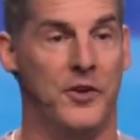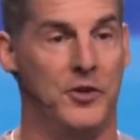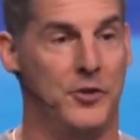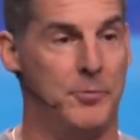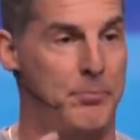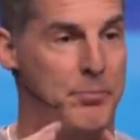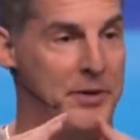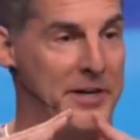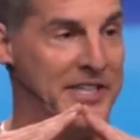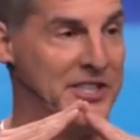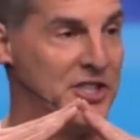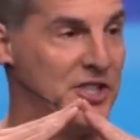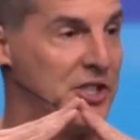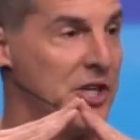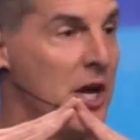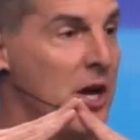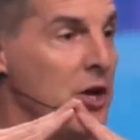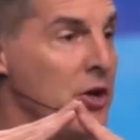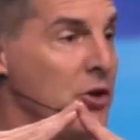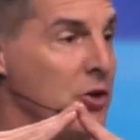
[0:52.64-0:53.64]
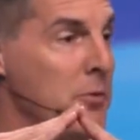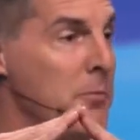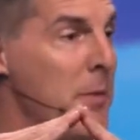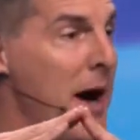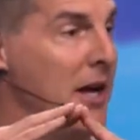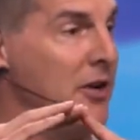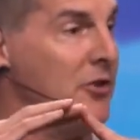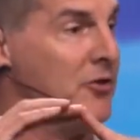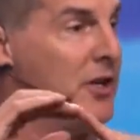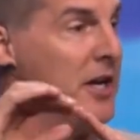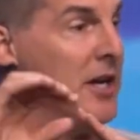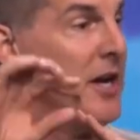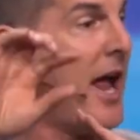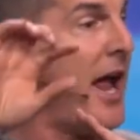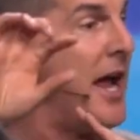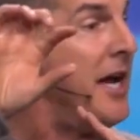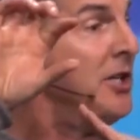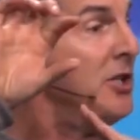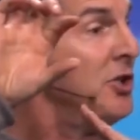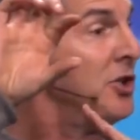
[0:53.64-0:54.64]
is pitched you might see an
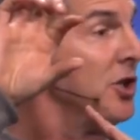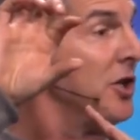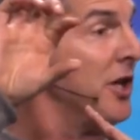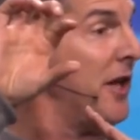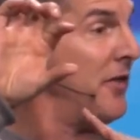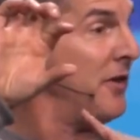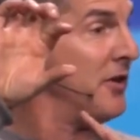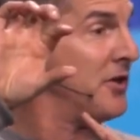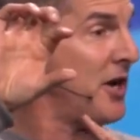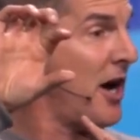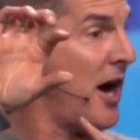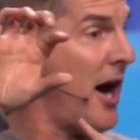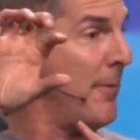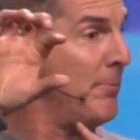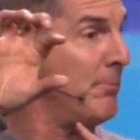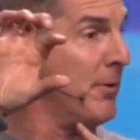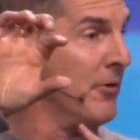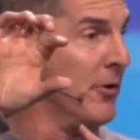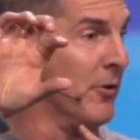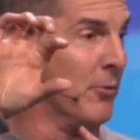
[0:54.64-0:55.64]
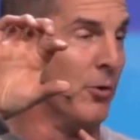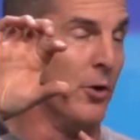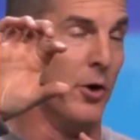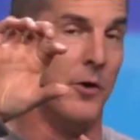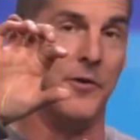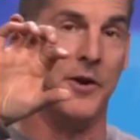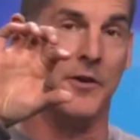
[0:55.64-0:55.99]
angel at the top of the roof.